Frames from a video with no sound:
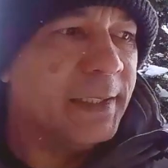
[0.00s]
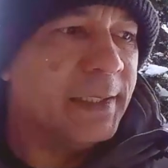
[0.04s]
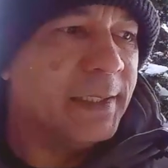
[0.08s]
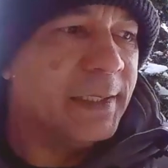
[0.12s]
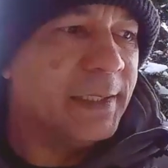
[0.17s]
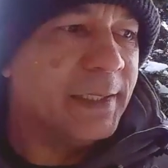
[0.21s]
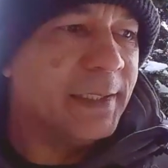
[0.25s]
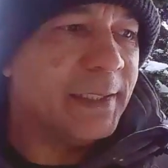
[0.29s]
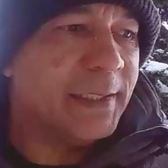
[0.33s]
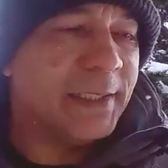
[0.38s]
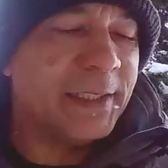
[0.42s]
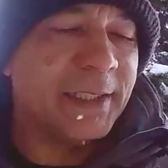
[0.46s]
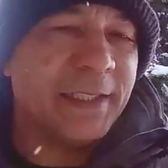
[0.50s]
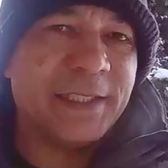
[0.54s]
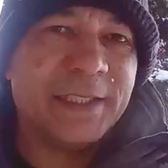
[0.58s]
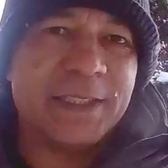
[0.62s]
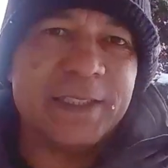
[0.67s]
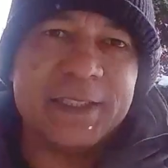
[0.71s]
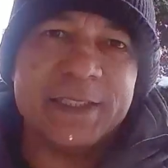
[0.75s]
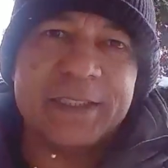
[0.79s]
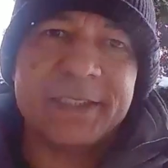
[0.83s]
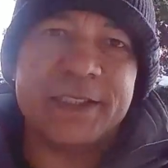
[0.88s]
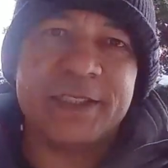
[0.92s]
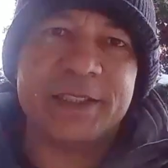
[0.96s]
yeah,
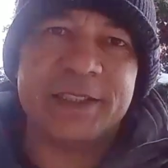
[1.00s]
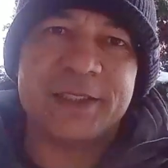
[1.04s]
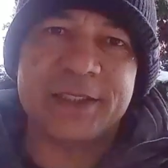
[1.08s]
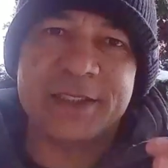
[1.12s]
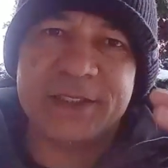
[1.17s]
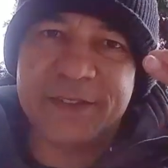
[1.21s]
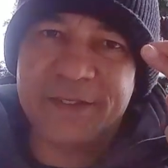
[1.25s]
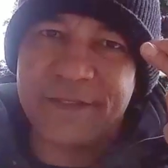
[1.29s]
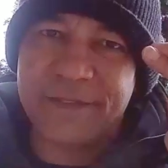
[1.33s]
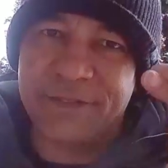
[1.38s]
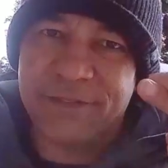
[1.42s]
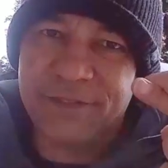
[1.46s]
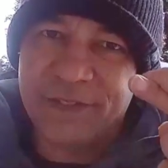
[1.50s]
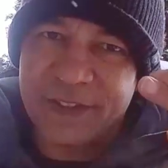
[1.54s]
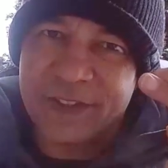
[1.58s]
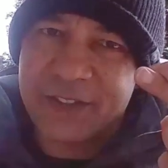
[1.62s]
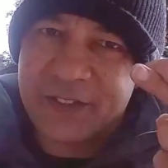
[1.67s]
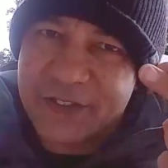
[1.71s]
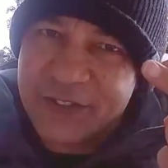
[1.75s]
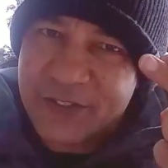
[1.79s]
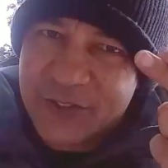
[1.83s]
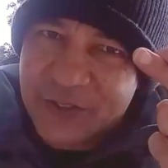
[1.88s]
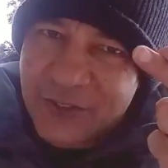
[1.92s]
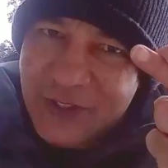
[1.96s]

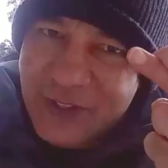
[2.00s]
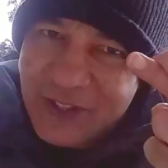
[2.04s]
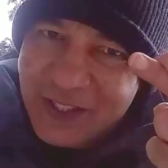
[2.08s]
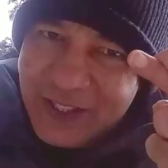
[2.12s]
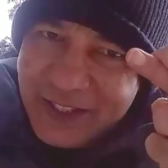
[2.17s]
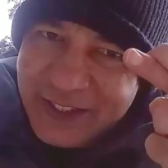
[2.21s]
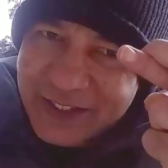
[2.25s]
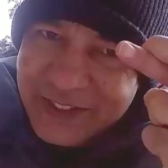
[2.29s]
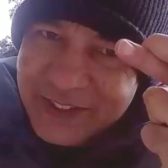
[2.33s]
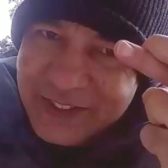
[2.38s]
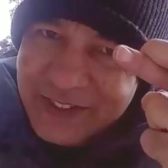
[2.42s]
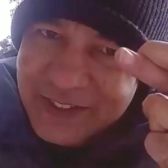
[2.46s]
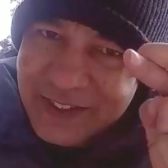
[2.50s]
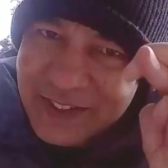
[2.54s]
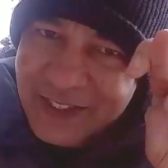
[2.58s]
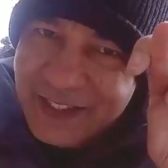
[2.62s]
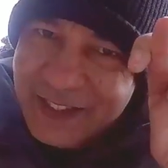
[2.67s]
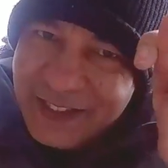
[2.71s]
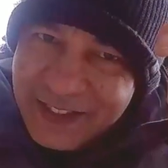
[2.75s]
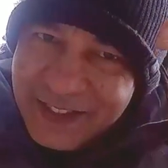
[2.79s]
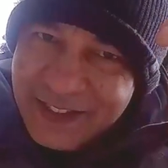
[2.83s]
fingers crossed.